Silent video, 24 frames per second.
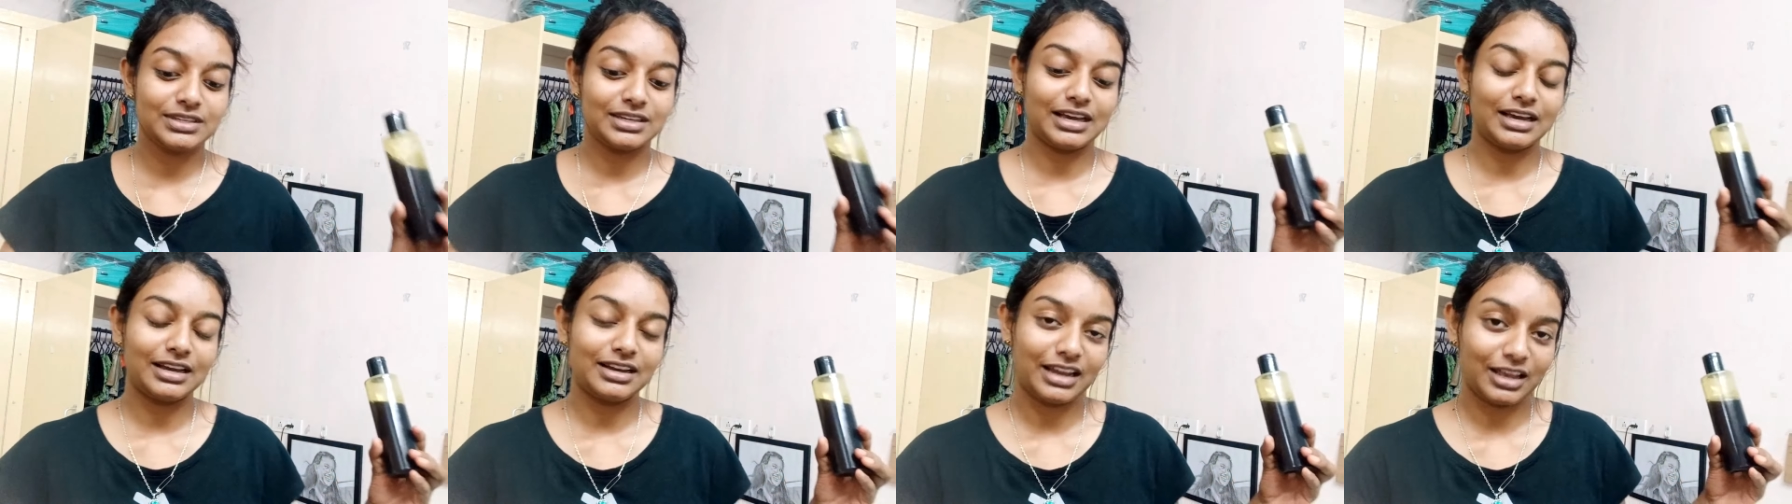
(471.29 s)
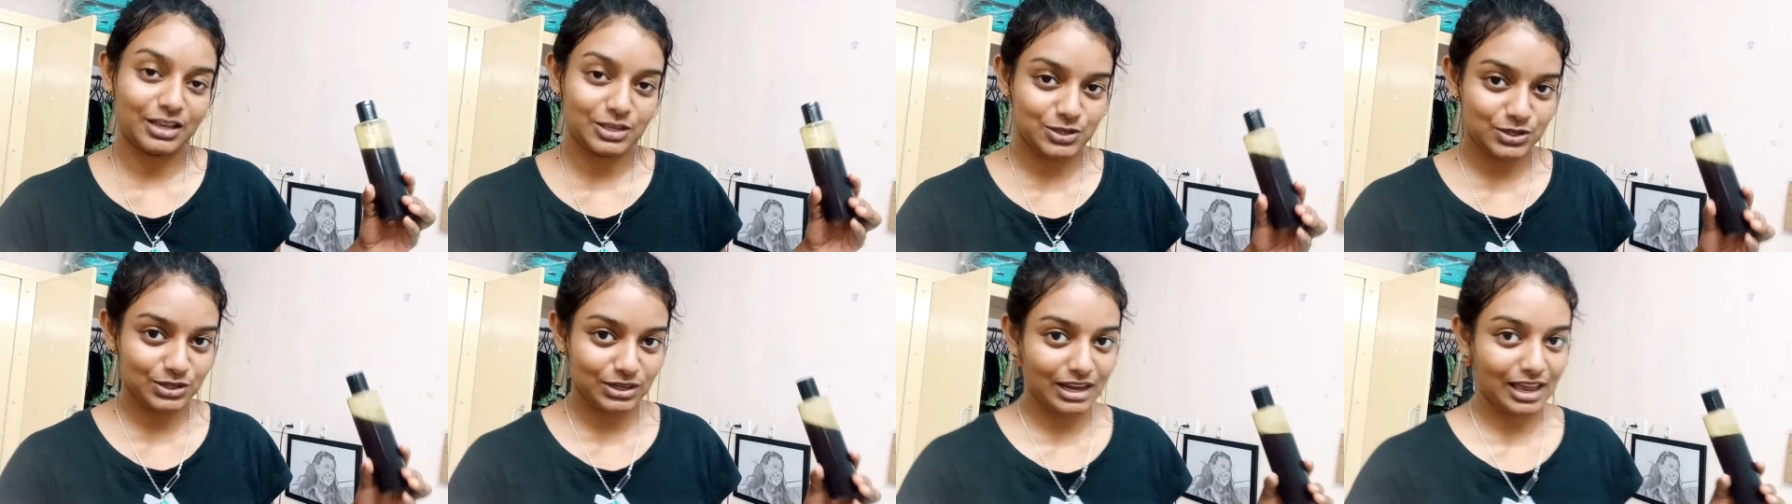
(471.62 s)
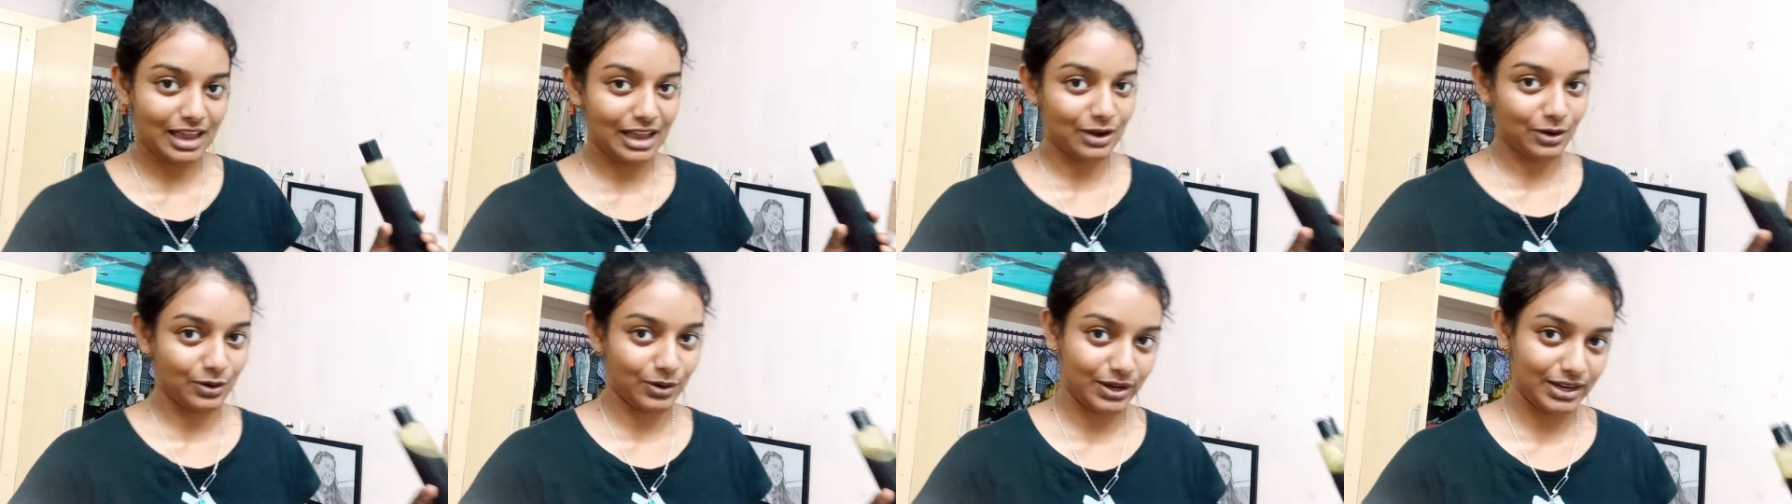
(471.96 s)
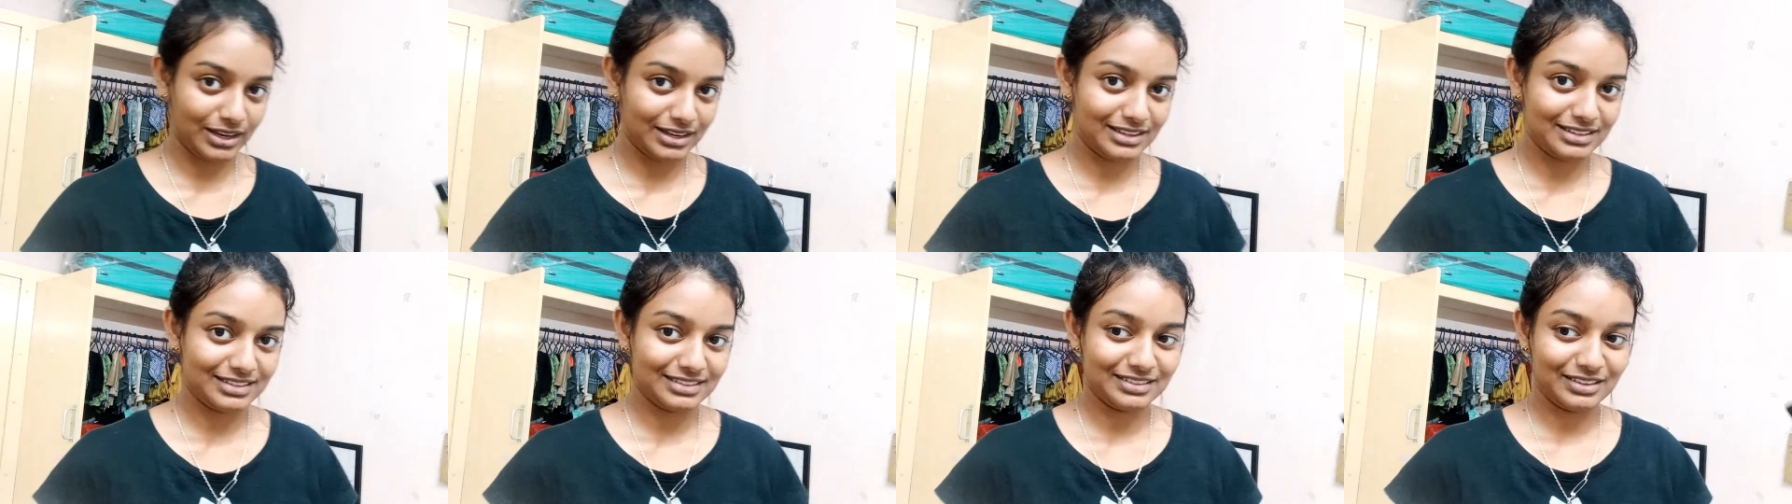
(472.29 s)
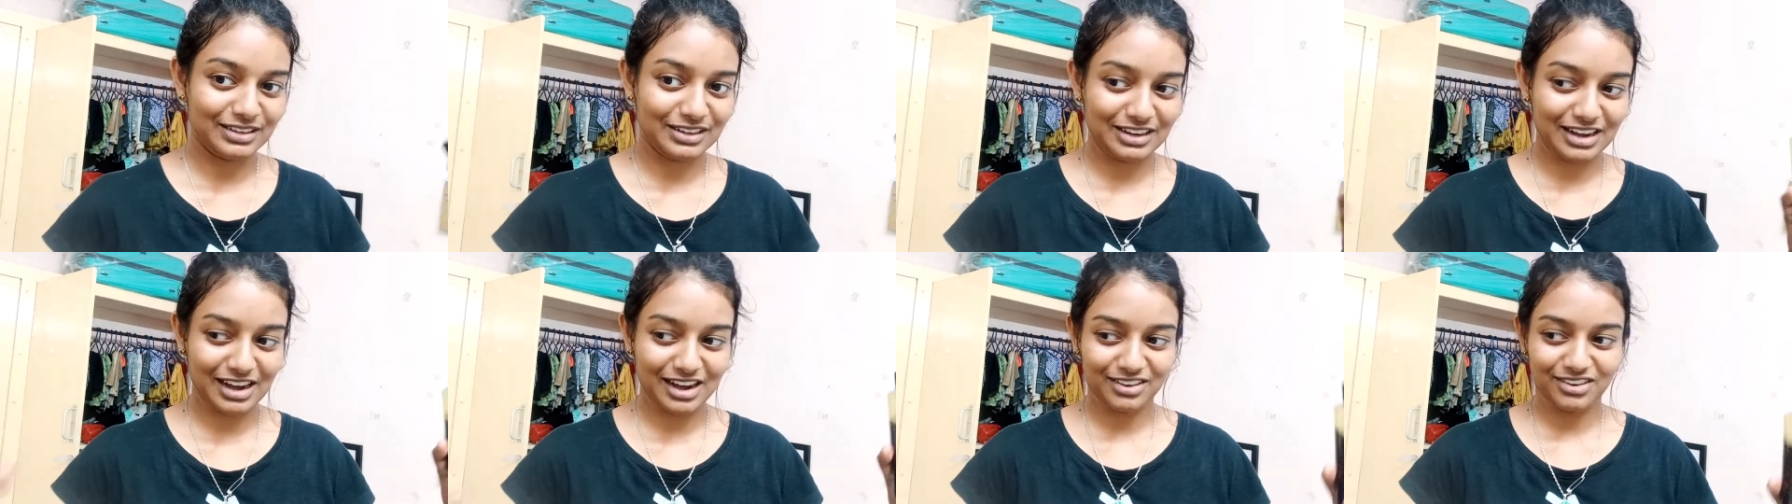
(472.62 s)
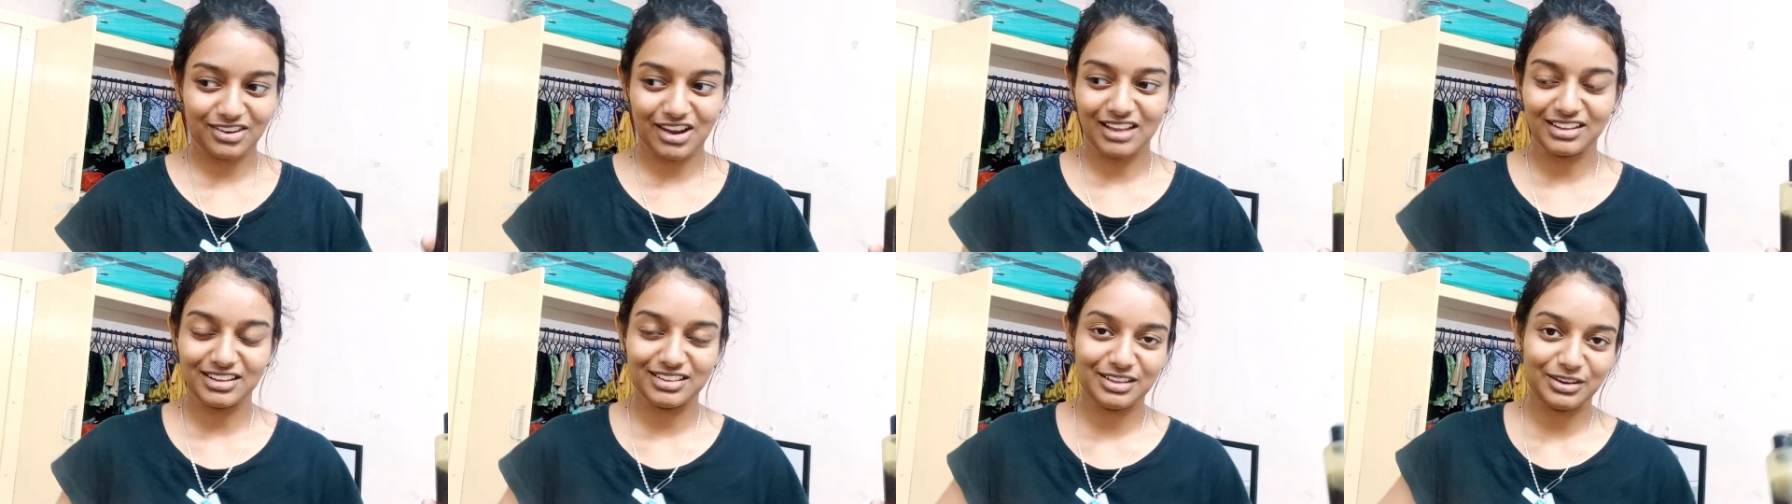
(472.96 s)
a natural hair oil
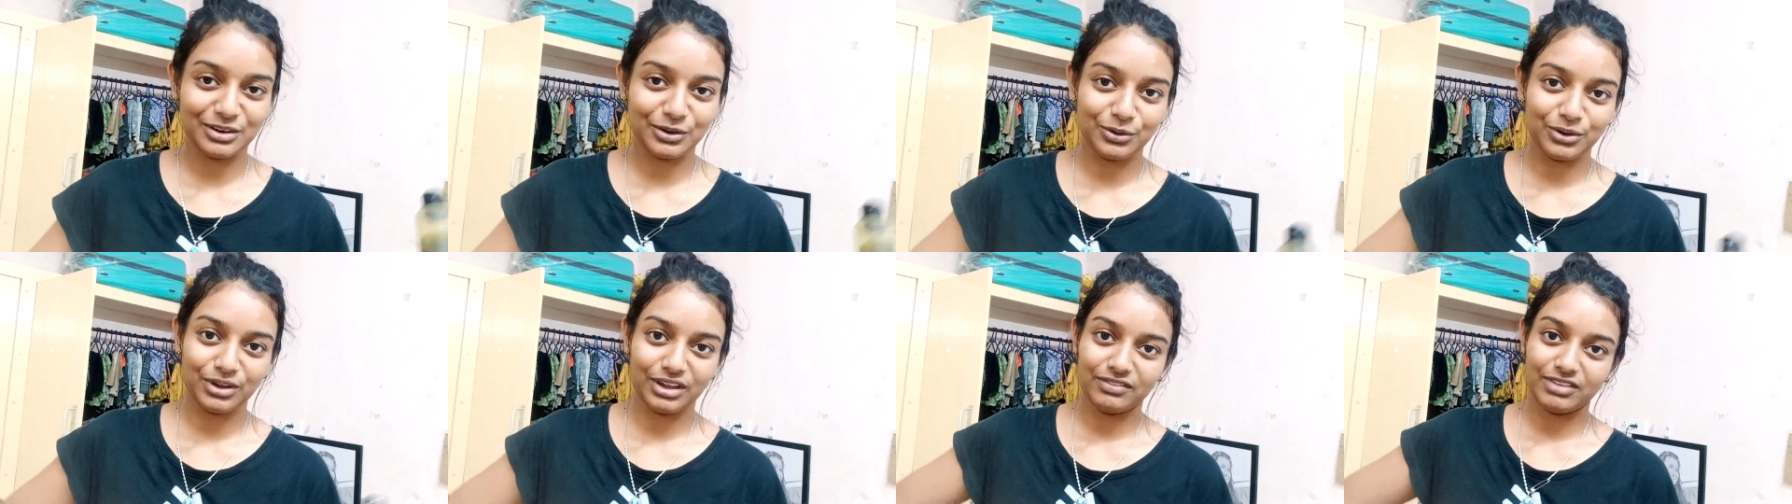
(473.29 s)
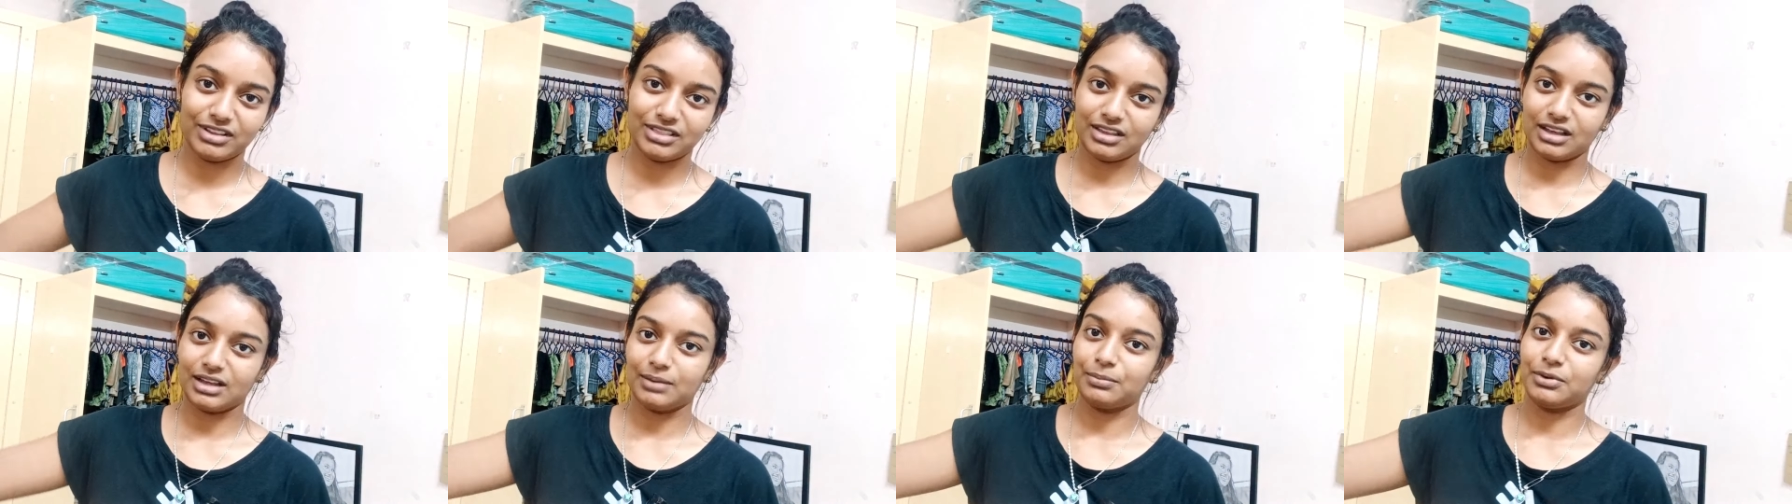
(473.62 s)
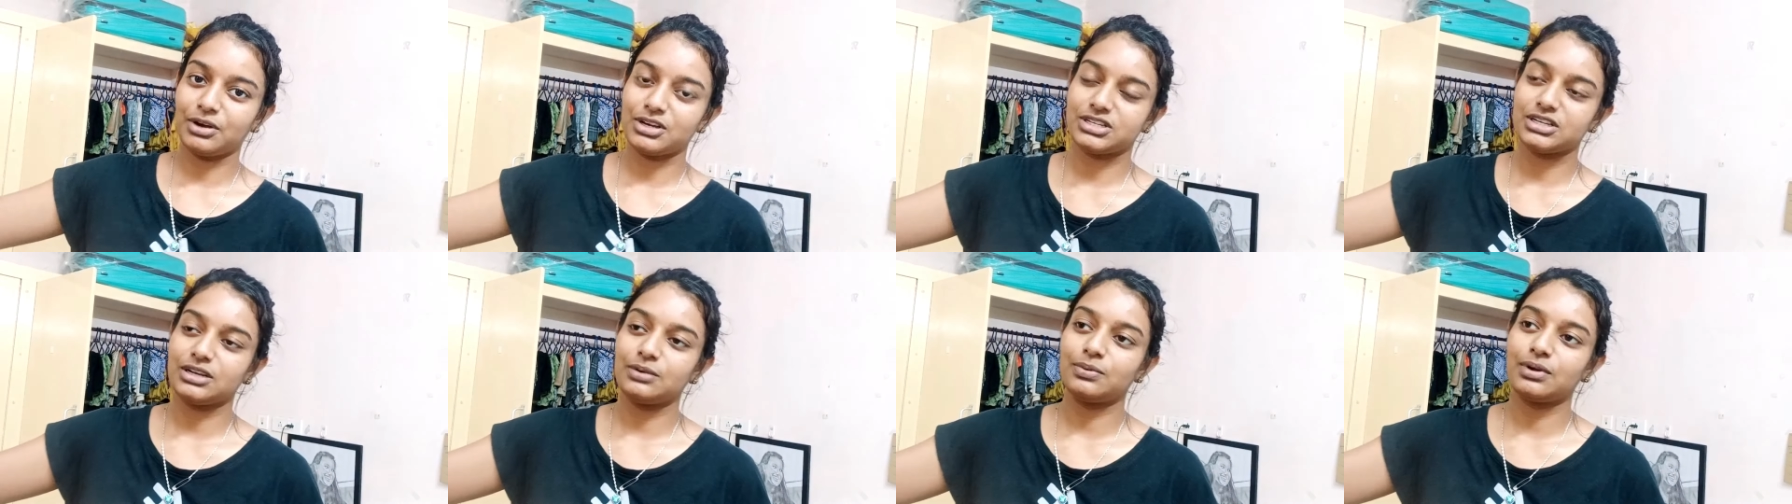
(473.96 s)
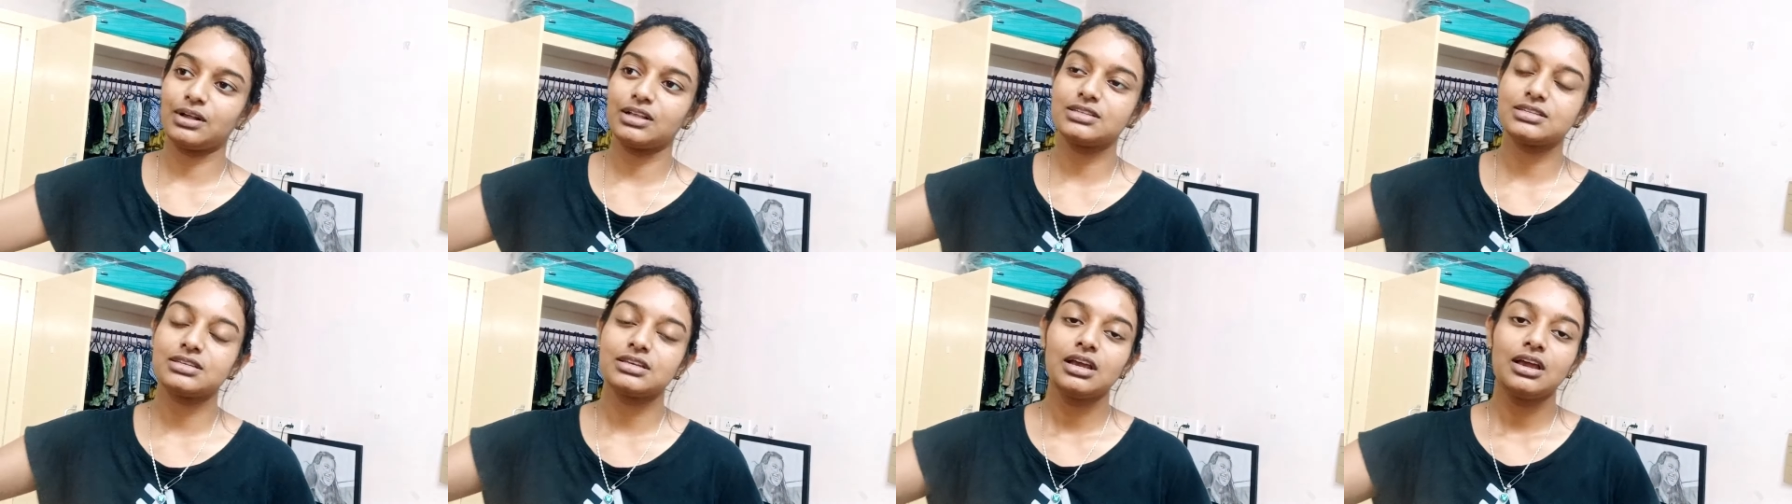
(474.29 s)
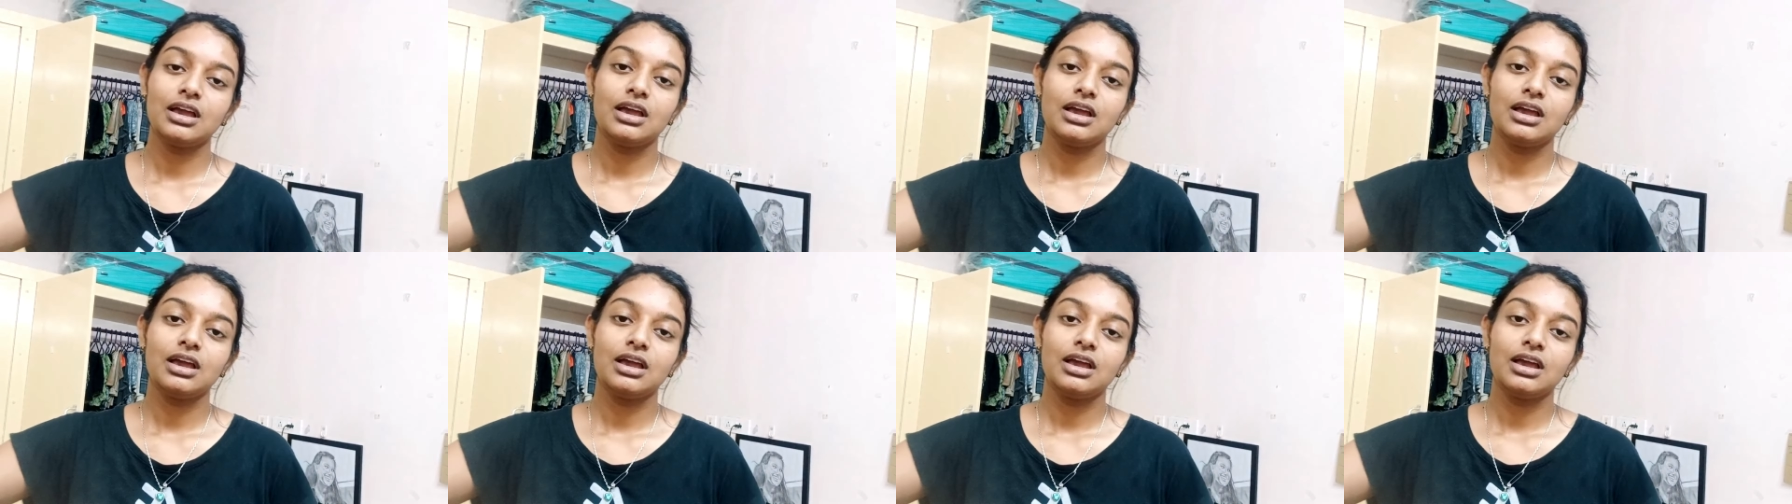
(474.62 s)
rather than going with the commercial ones.